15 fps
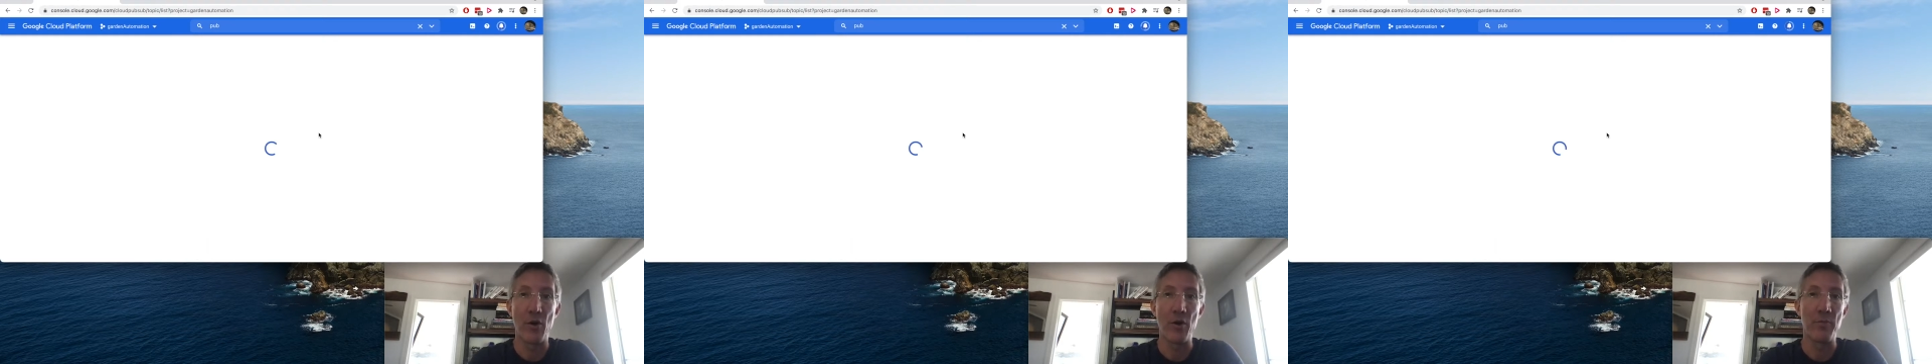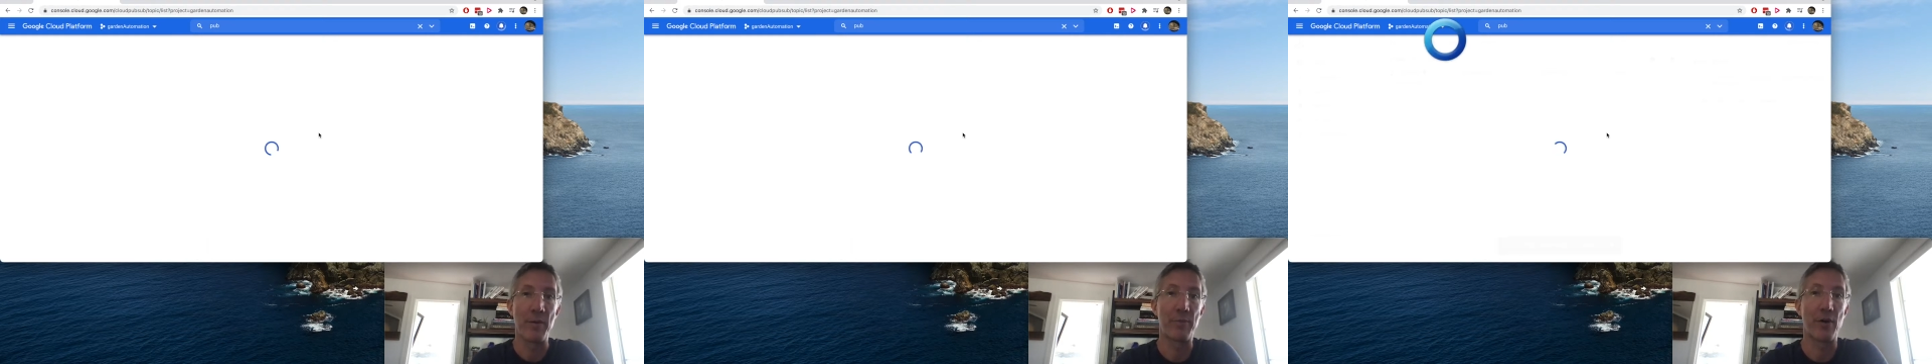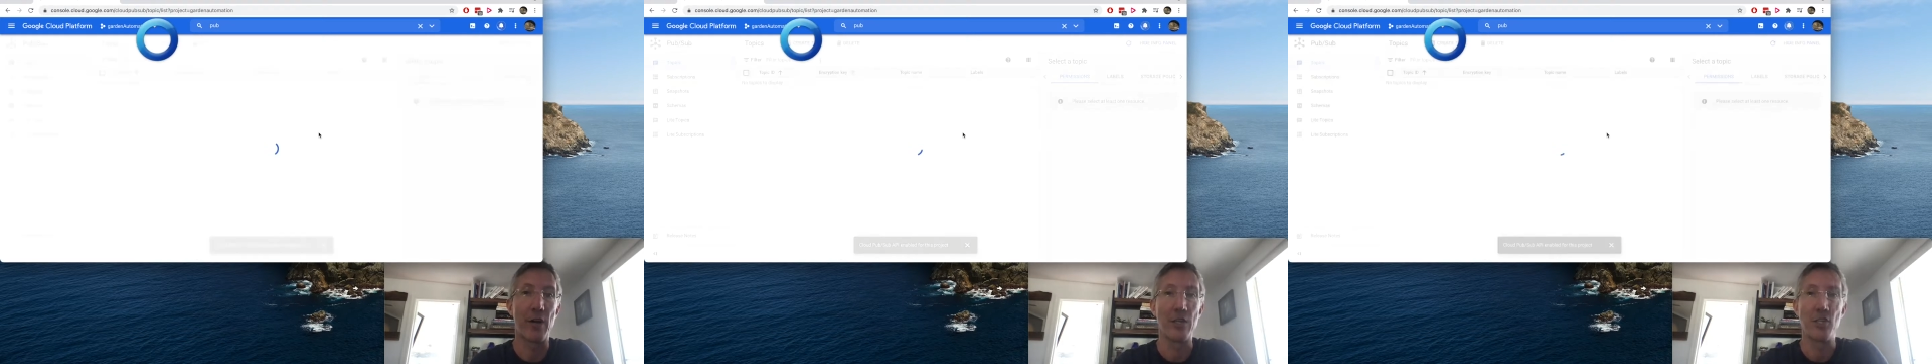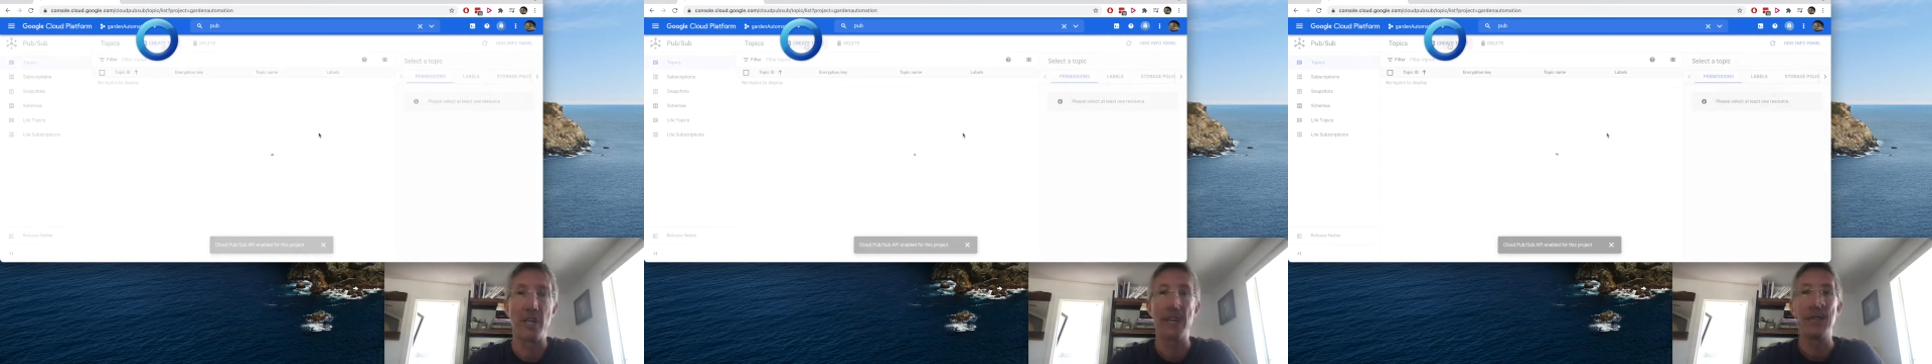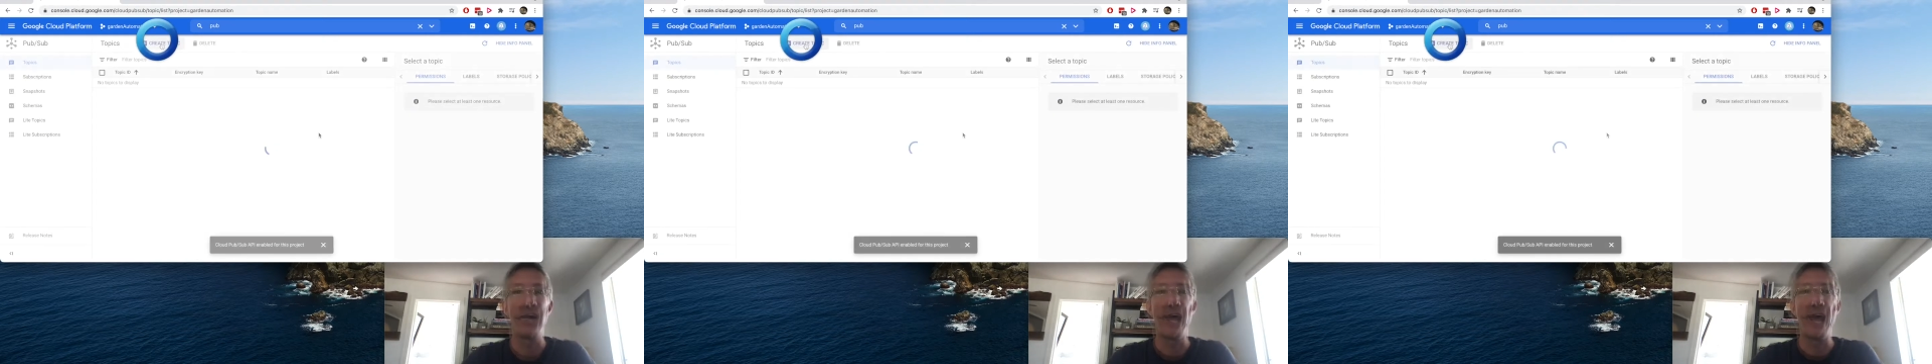on my
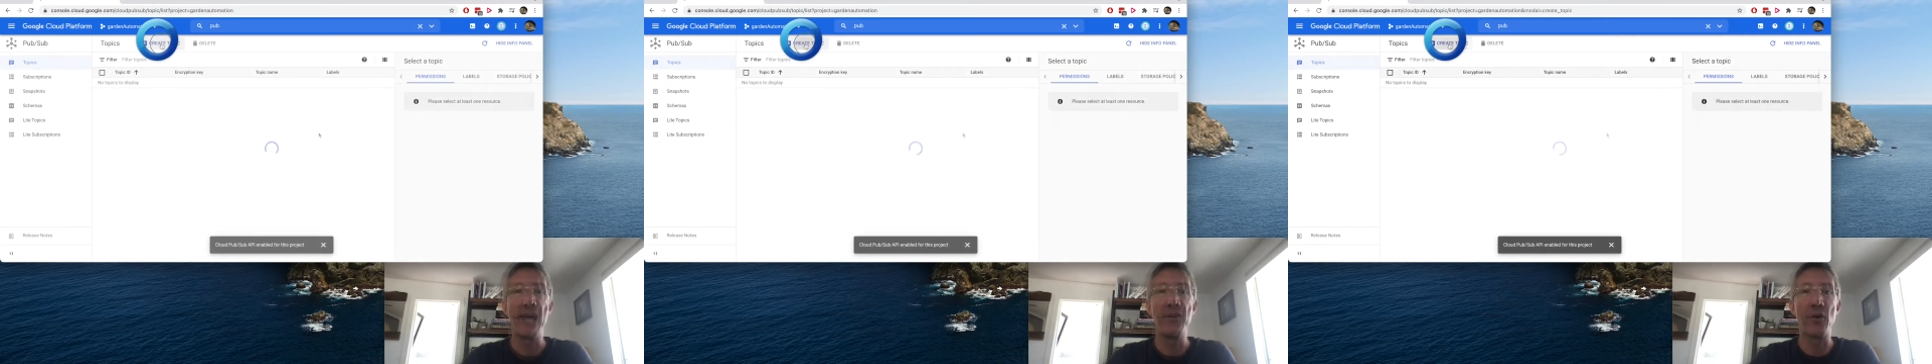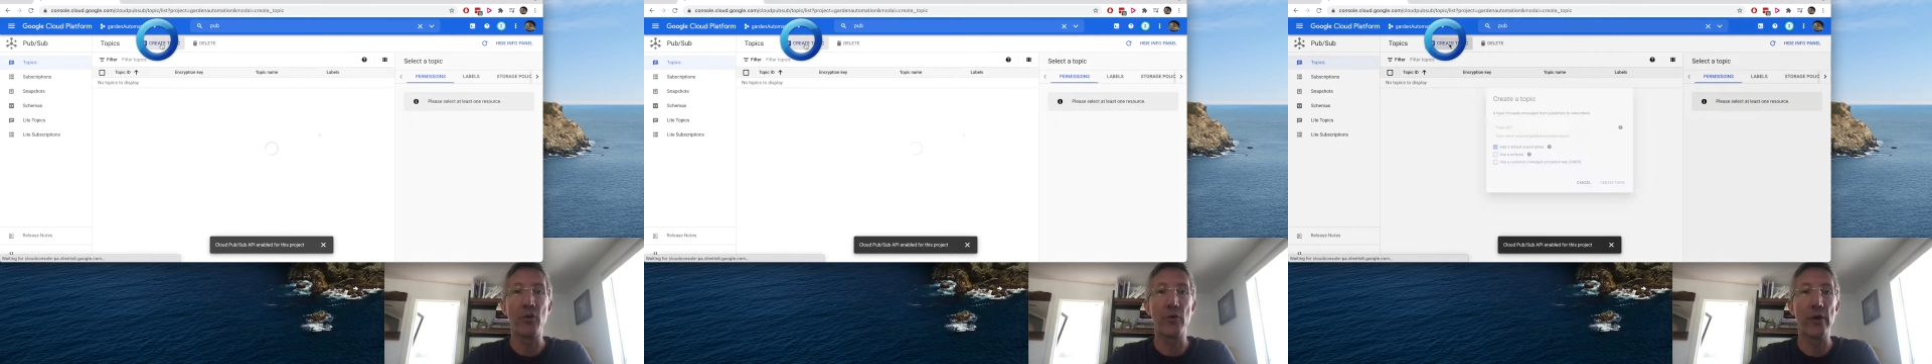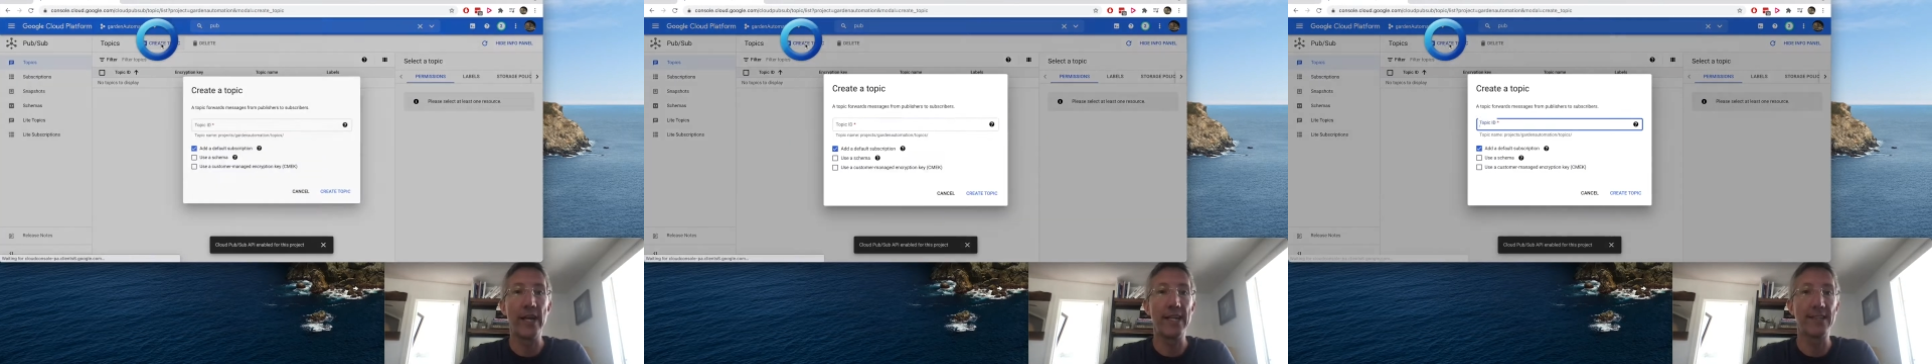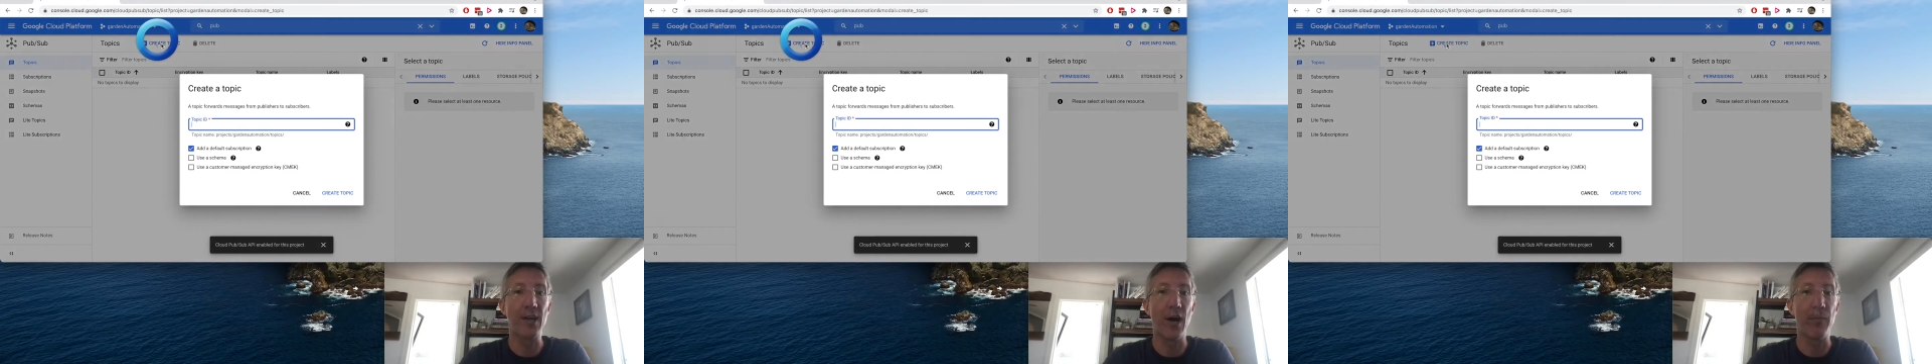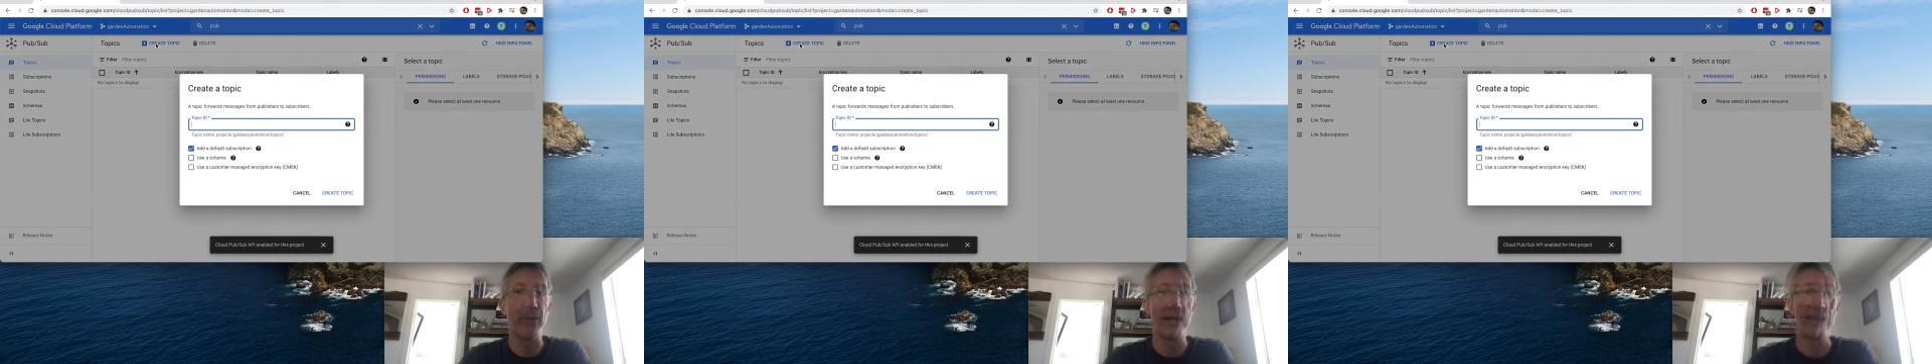project, and I'll create a
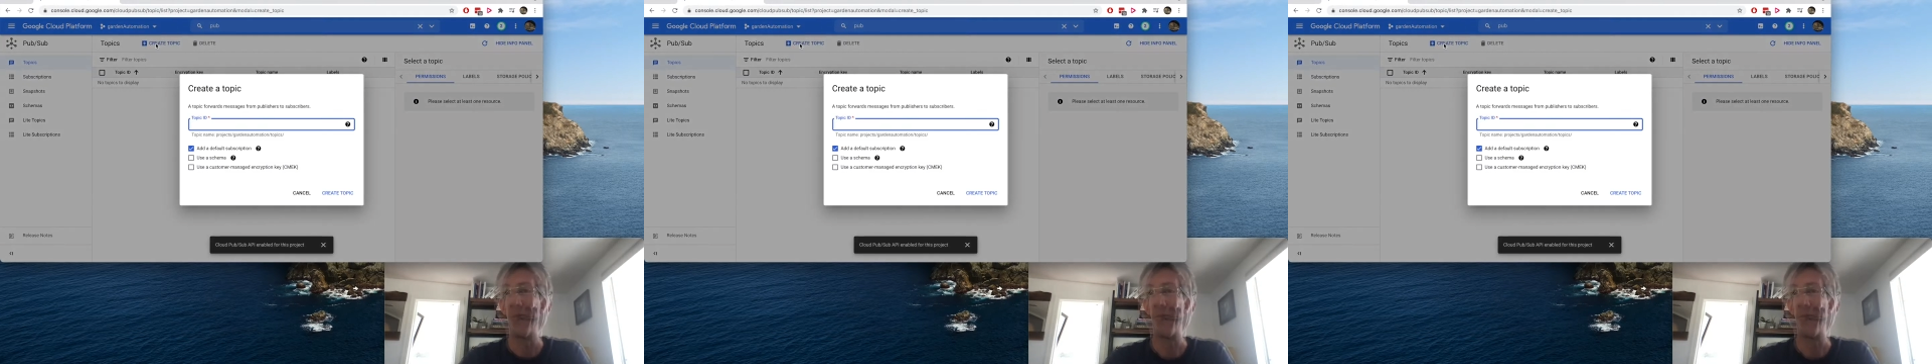topic.